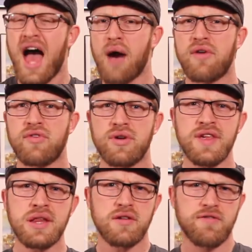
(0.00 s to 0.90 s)
However,
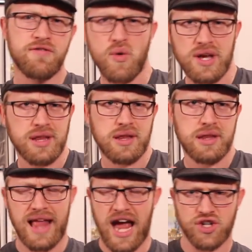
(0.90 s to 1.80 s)
this focus
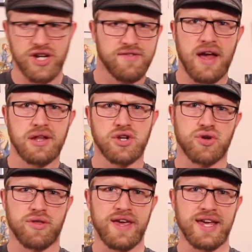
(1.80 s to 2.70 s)
slash
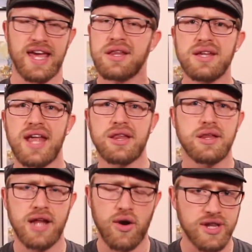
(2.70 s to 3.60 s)
investiture thing isn't
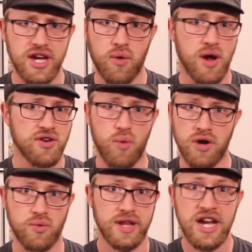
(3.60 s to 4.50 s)
necessarily a
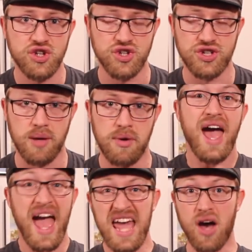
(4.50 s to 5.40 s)
one-to-one -one relationship.
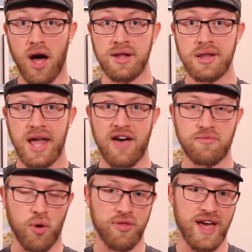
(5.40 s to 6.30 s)
Aons have
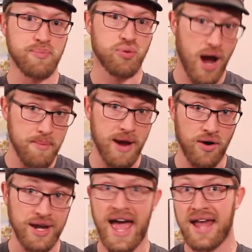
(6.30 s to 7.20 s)
both a
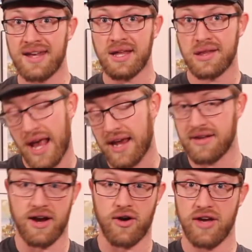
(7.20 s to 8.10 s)
primary and a
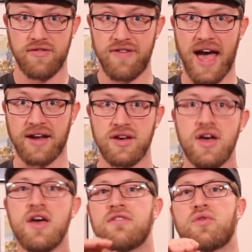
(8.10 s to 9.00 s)
secondary effect.
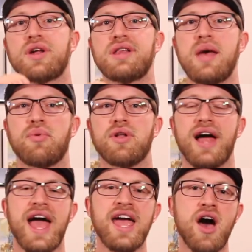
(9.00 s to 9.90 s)
For example,
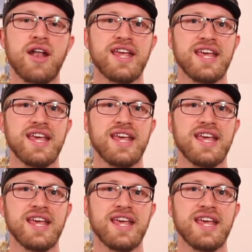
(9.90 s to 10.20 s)
Aon